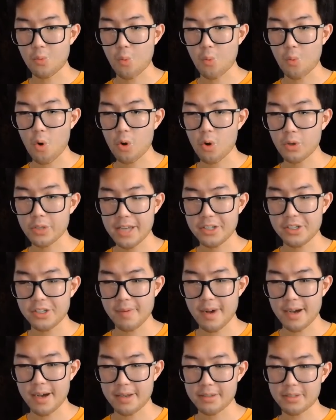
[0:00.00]
world
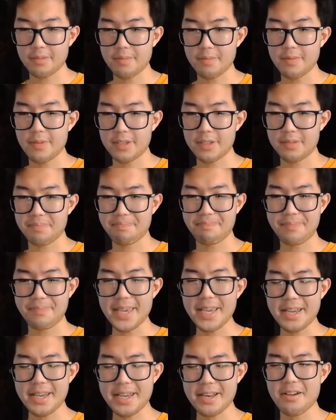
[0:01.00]
hegemon, to this
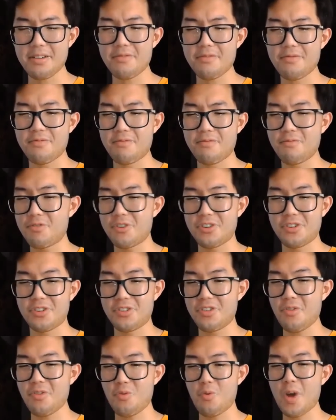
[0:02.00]
beacon of
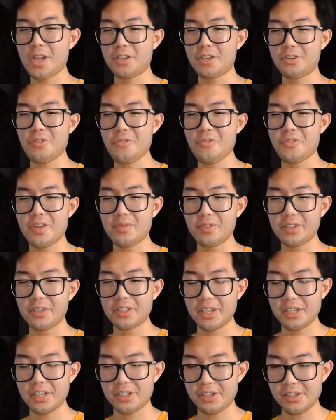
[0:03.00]
just, Western
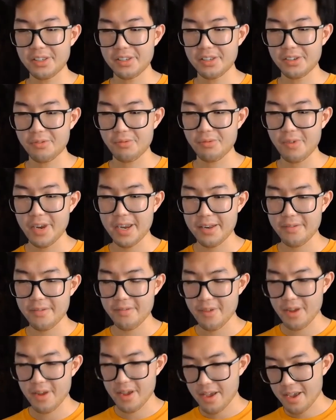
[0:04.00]
civilization, this great
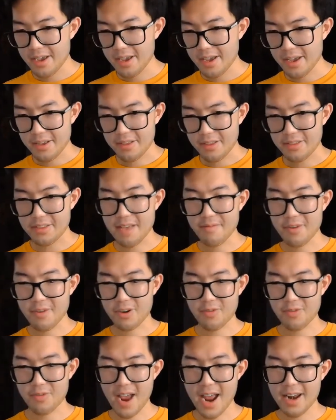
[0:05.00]

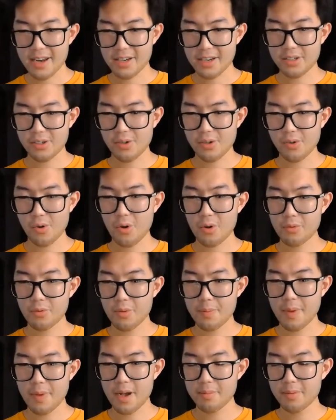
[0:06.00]
democratic so-called
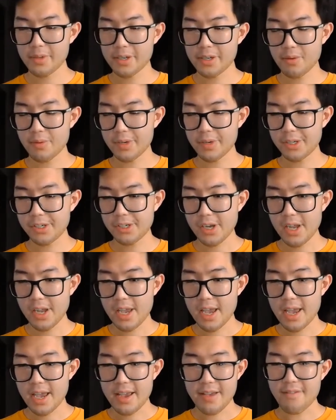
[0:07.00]
republic, which
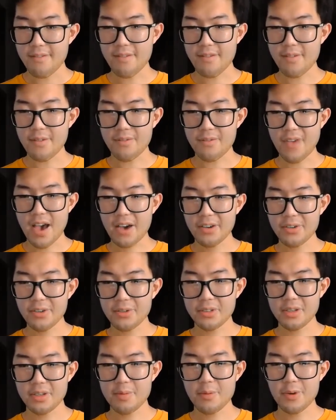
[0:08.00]

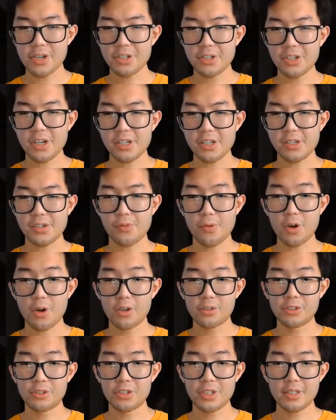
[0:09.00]
values liberty and justice for
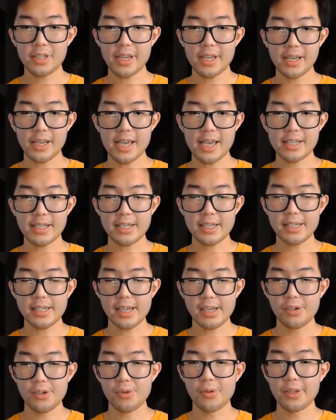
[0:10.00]
all, just like, as I
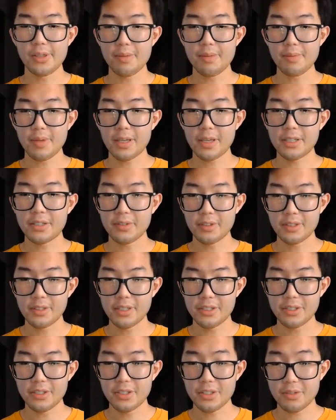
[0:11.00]
said during the Pledge of
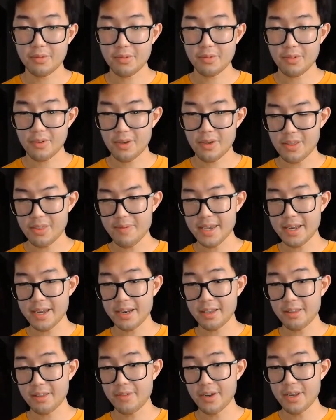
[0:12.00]
Allegiance in the
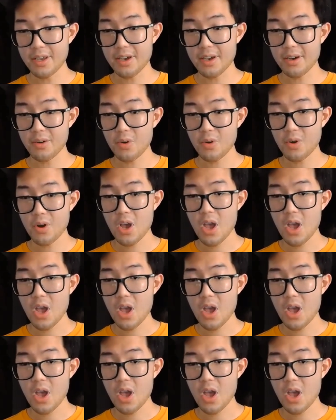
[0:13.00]
beginning of the video.